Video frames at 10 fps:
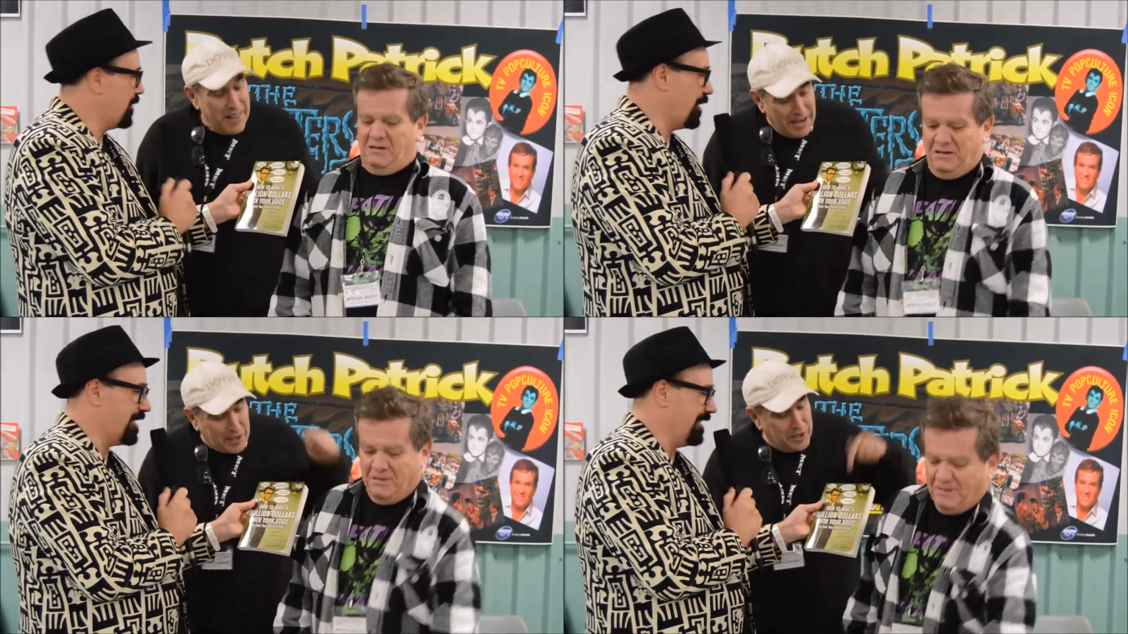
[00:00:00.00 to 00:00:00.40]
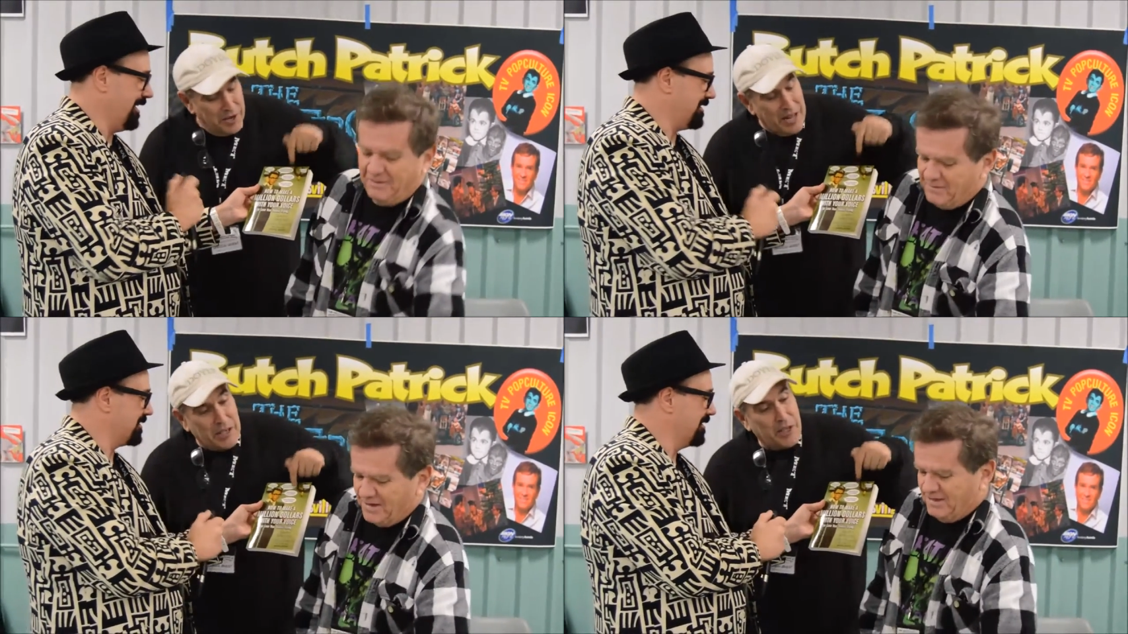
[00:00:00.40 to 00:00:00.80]
Speaker 1: Look at
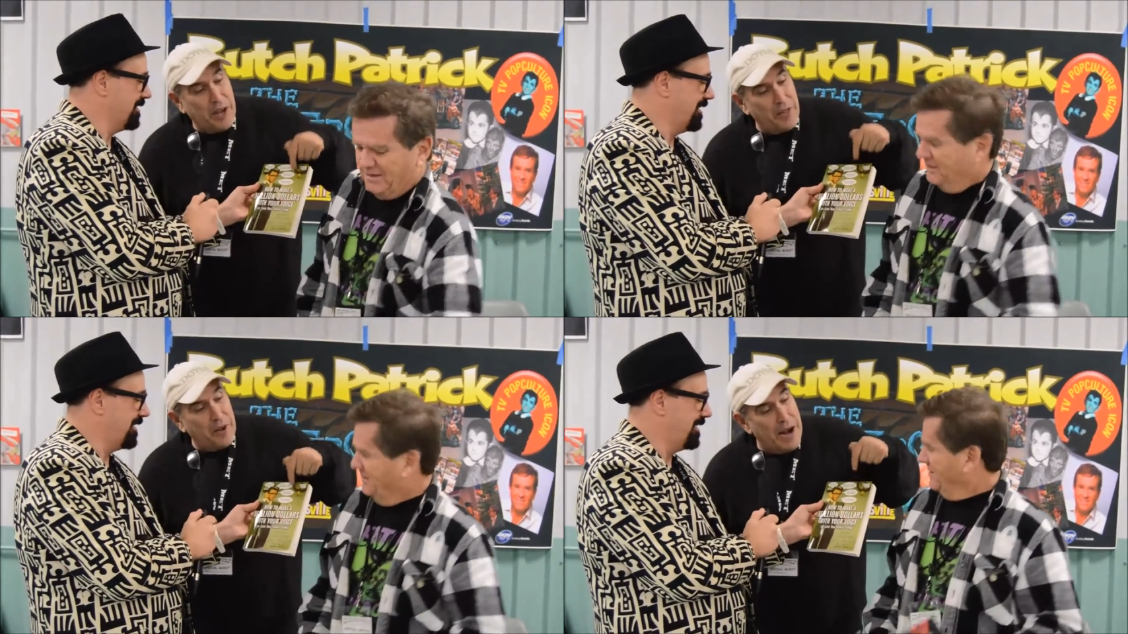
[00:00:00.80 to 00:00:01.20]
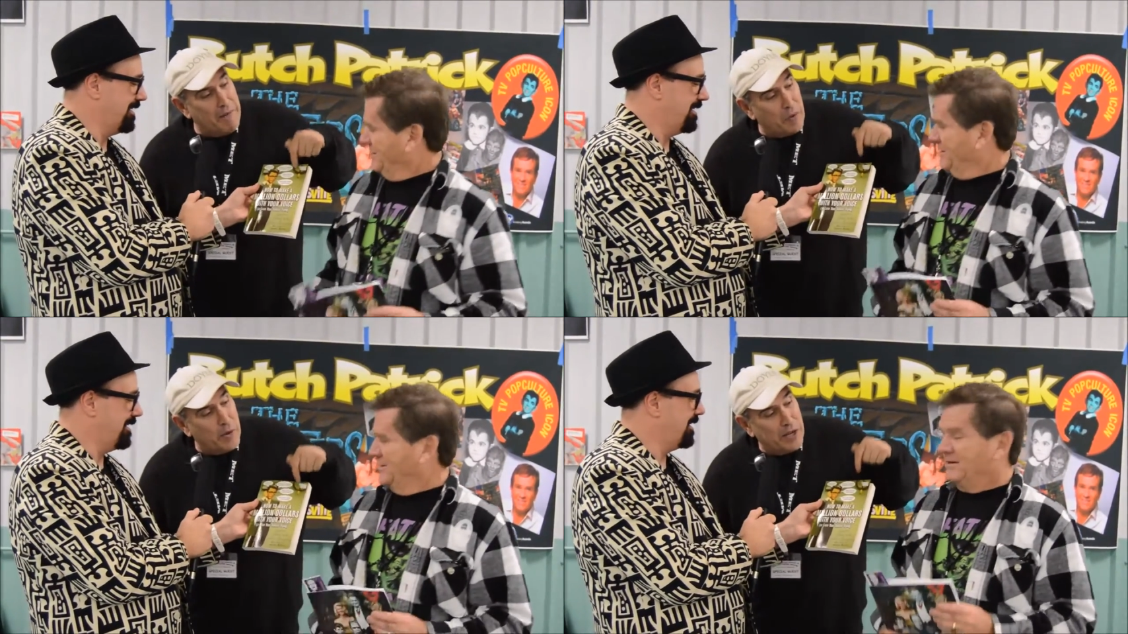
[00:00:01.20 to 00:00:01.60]
this. That's the other
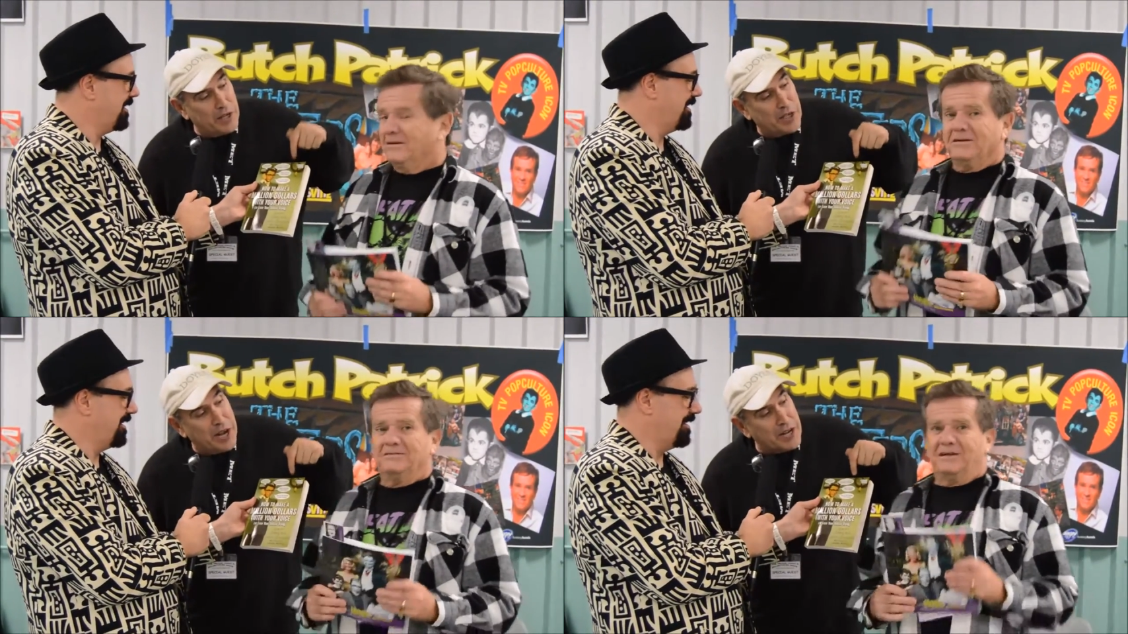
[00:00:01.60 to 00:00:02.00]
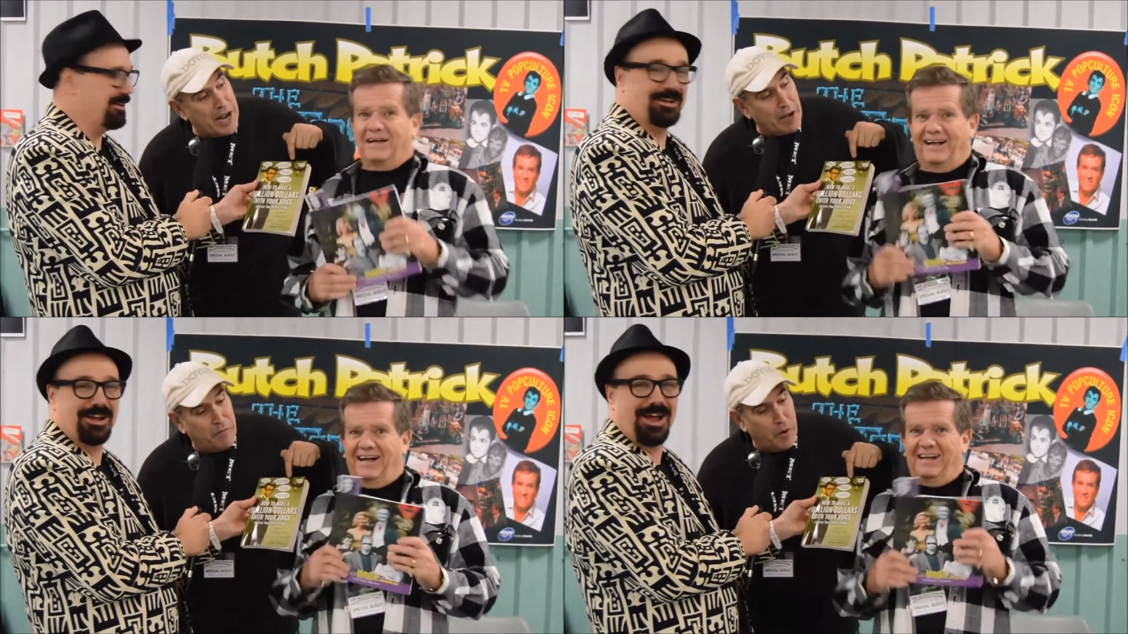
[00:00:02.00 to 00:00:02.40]
half of real estate in
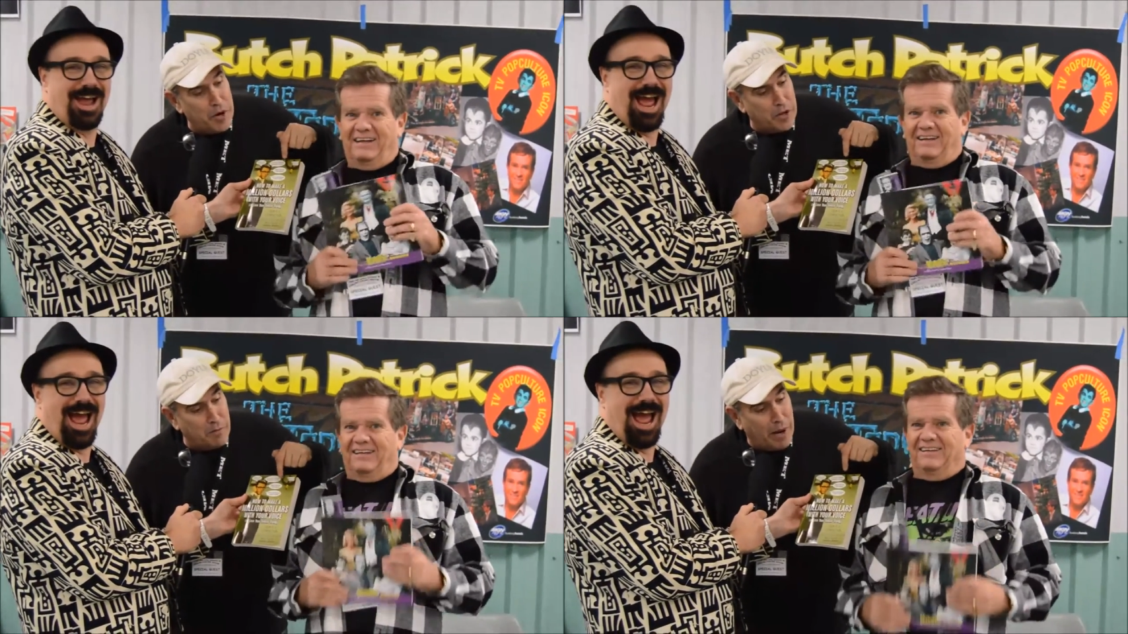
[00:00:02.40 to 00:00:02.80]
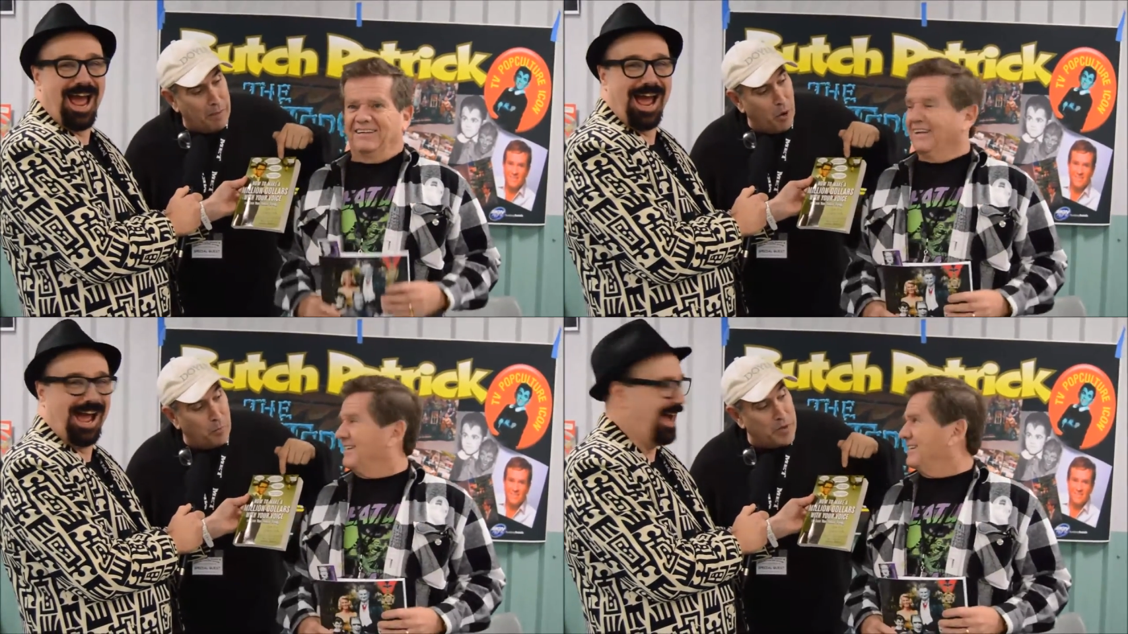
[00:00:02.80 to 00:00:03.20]
California that
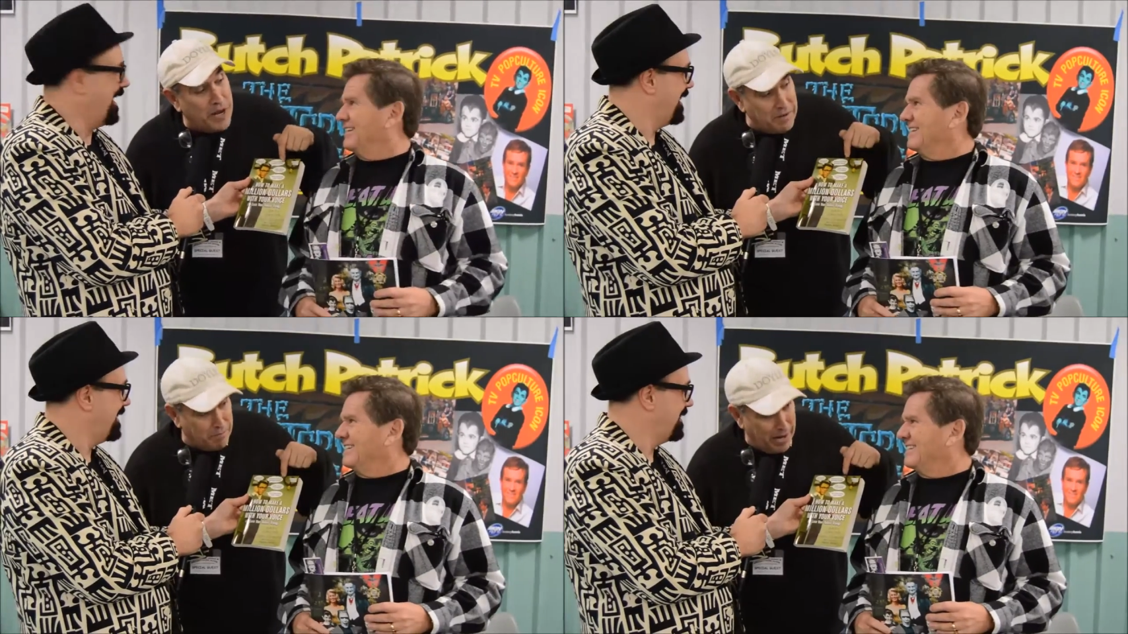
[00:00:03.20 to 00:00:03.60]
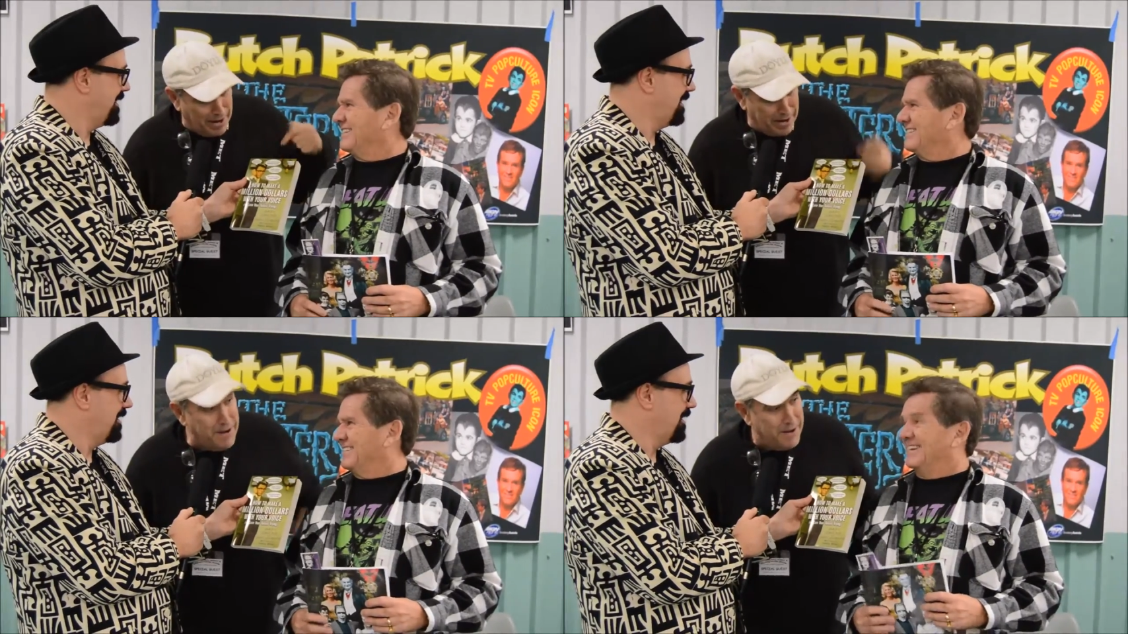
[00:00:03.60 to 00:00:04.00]
Bob Hope didn't
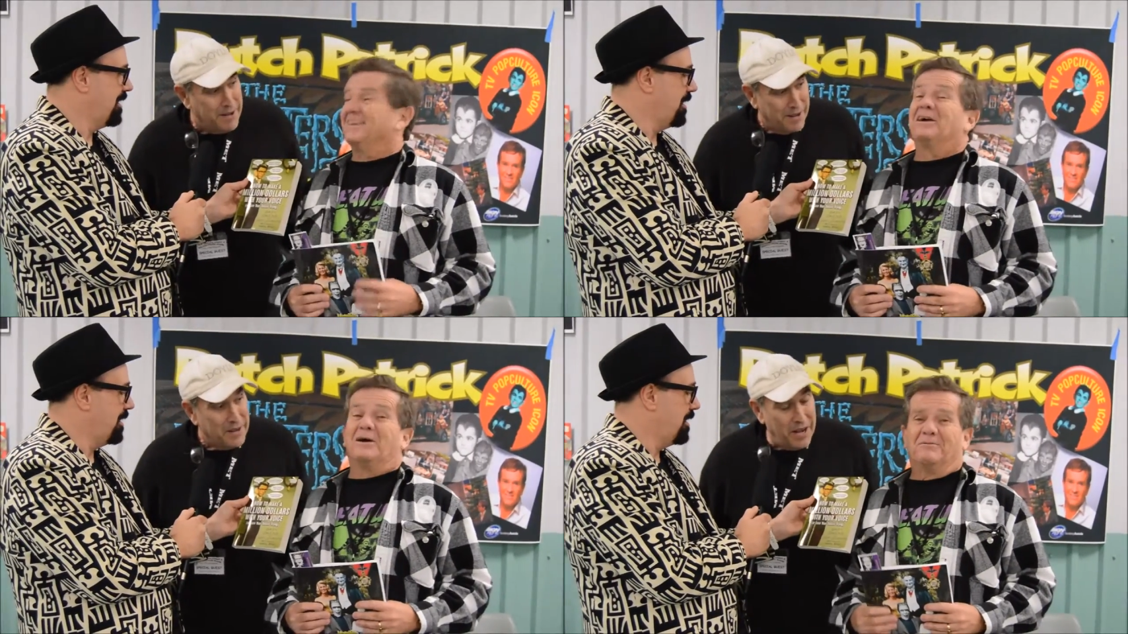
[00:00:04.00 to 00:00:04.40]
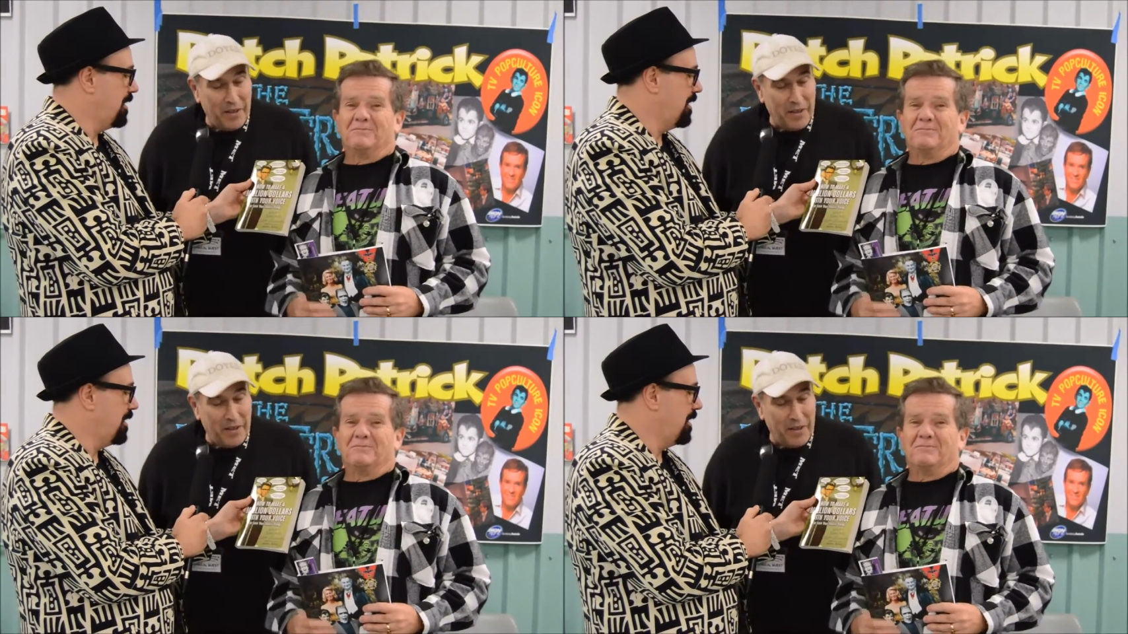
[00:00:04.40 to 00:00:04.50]
buy. There you go. Yeah,